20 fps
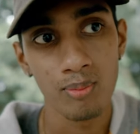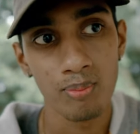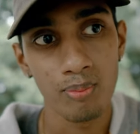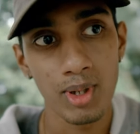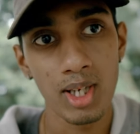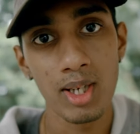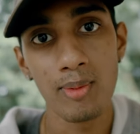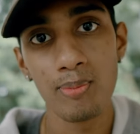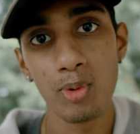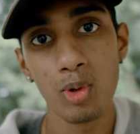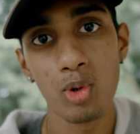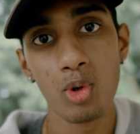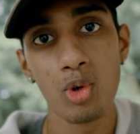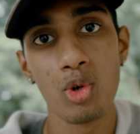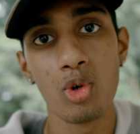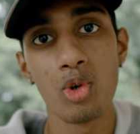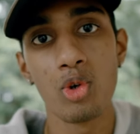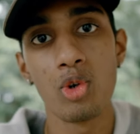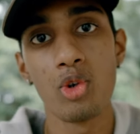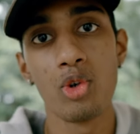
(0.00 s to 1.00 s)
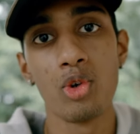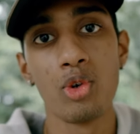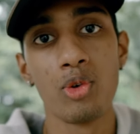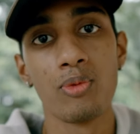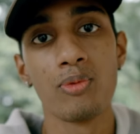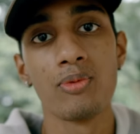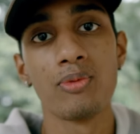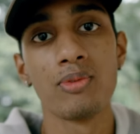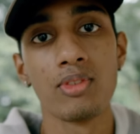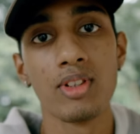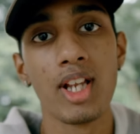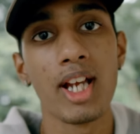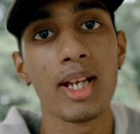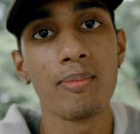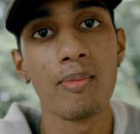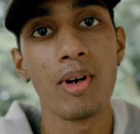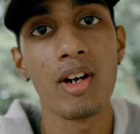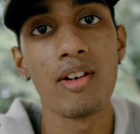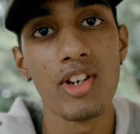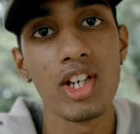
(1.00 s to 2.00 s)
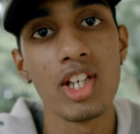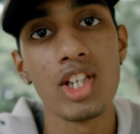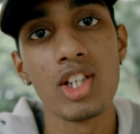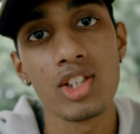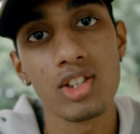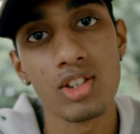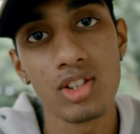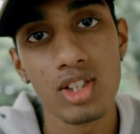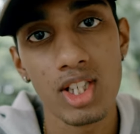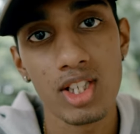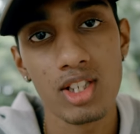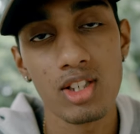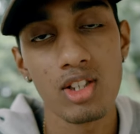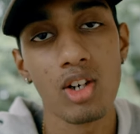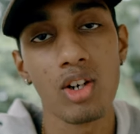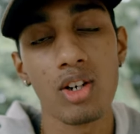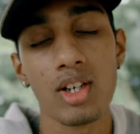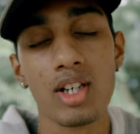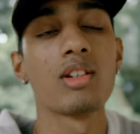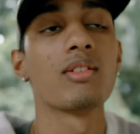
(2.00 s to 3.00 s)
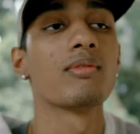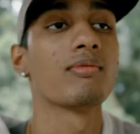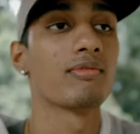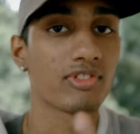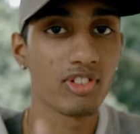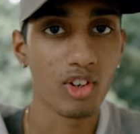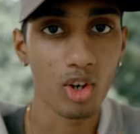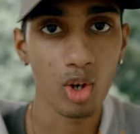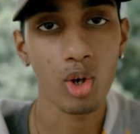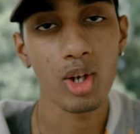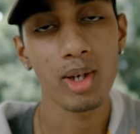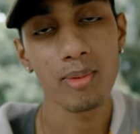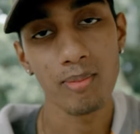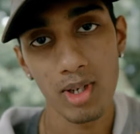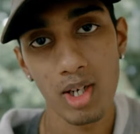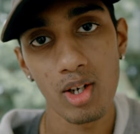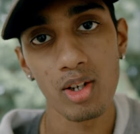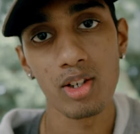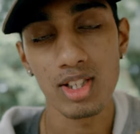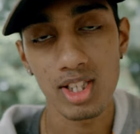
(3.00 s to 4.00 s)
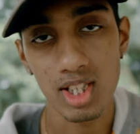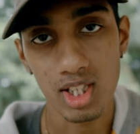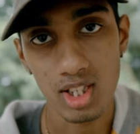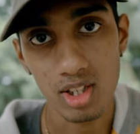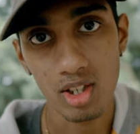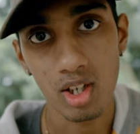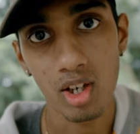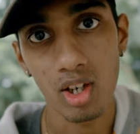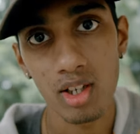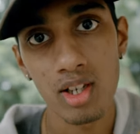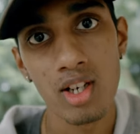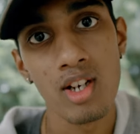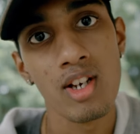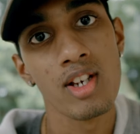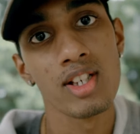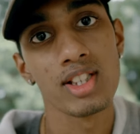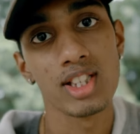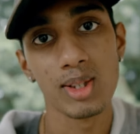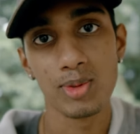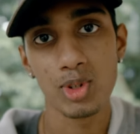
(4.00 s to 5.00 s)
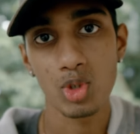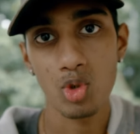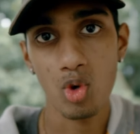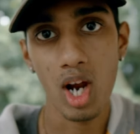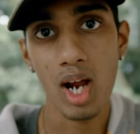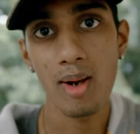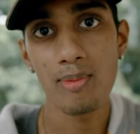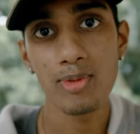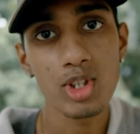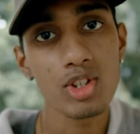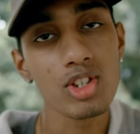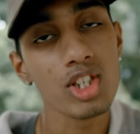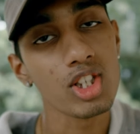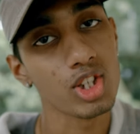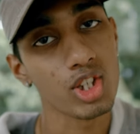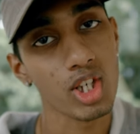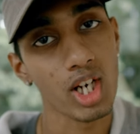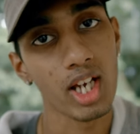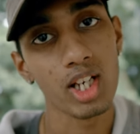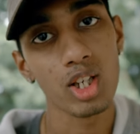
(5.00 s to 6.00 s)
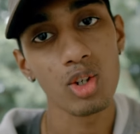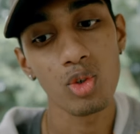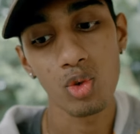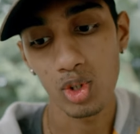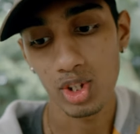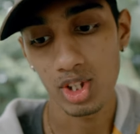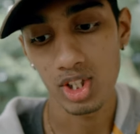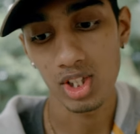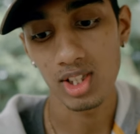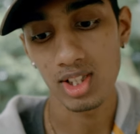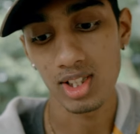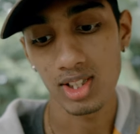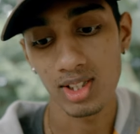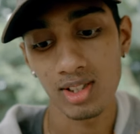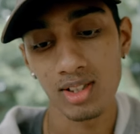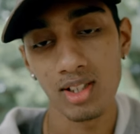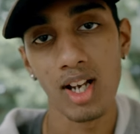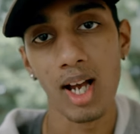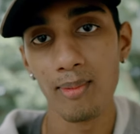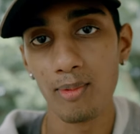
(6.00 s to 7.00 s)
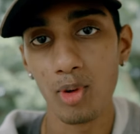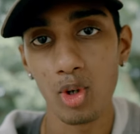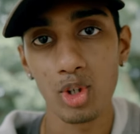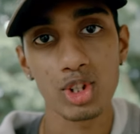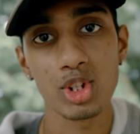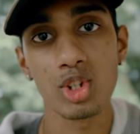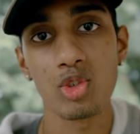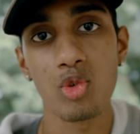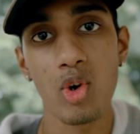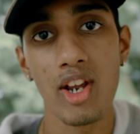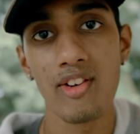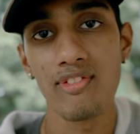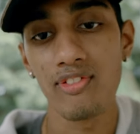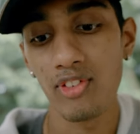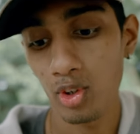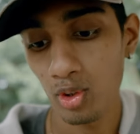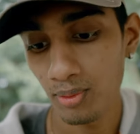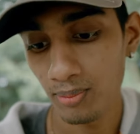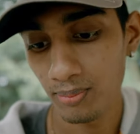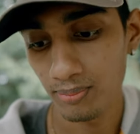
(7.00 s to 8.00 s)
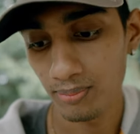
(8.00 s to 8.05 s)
people who like my videos on TikTok, following me on the TikTok, subscribe to this channel, which is I'm also grateful.